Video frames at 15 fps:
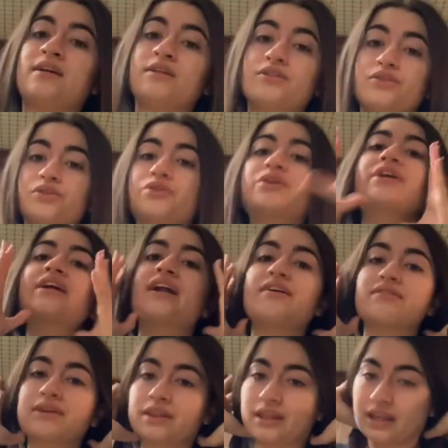jewelry and
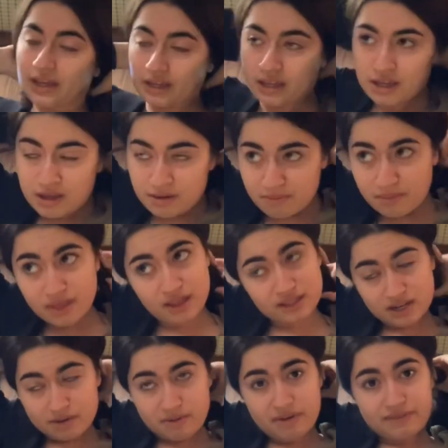everything. But that's
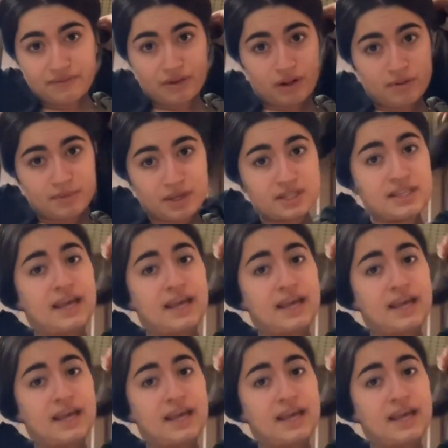not my fault because I